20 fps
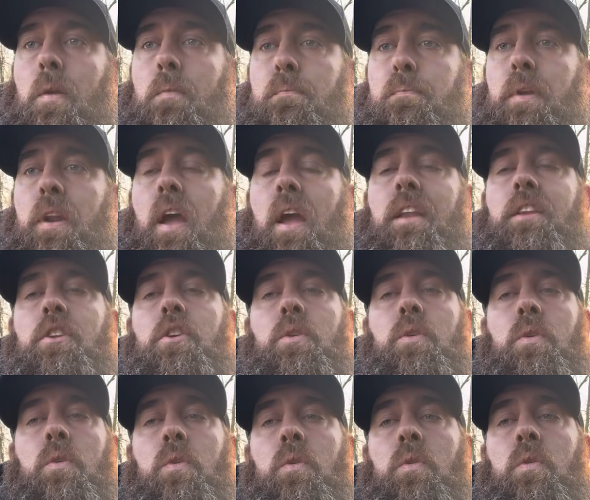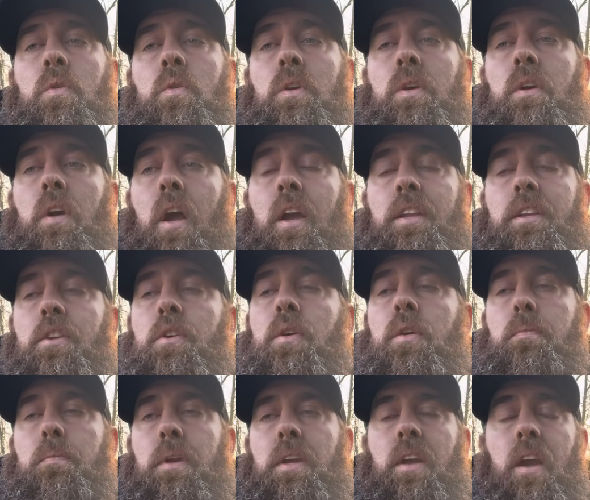But I do
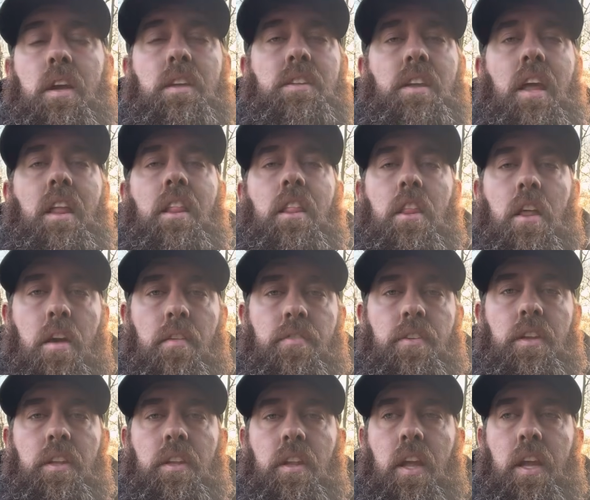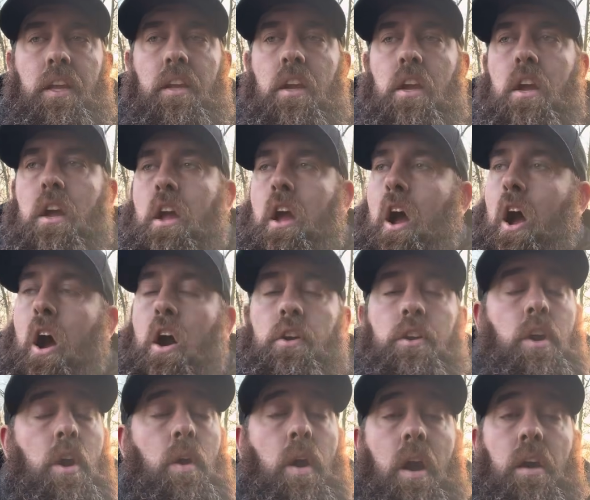it because I love it. Like, I'll
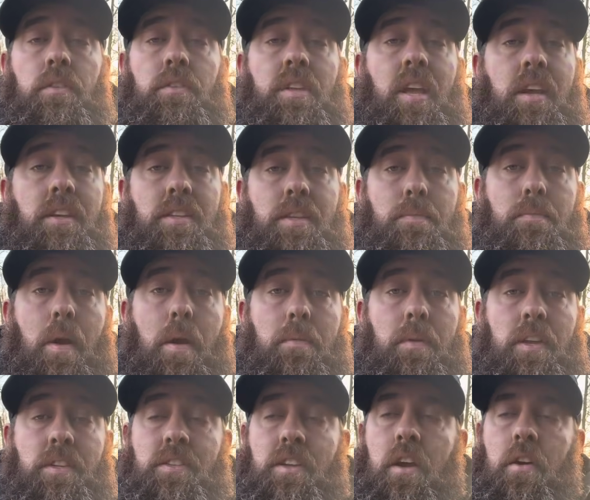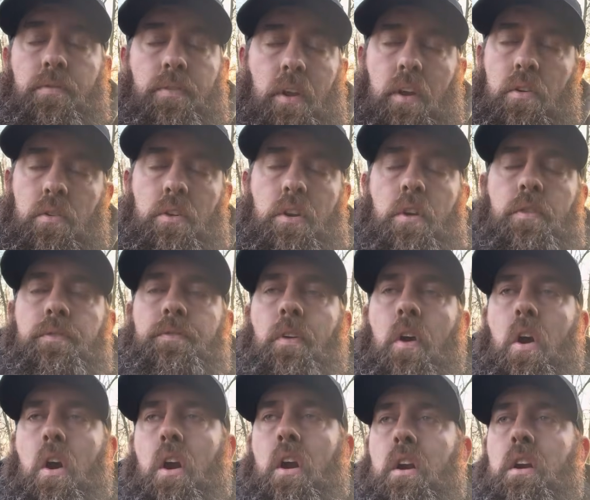go out testing by myself. I don't go
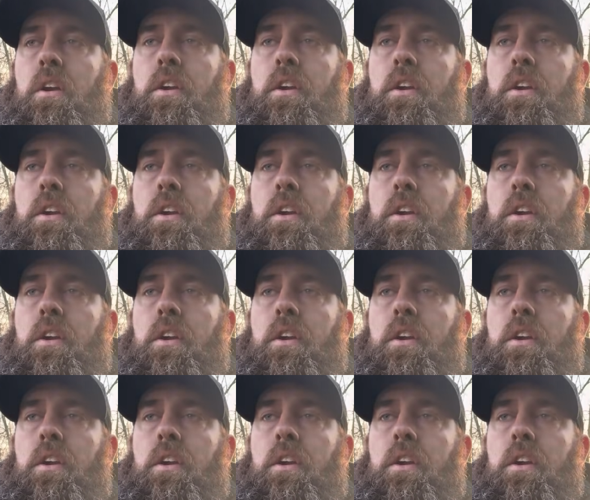far.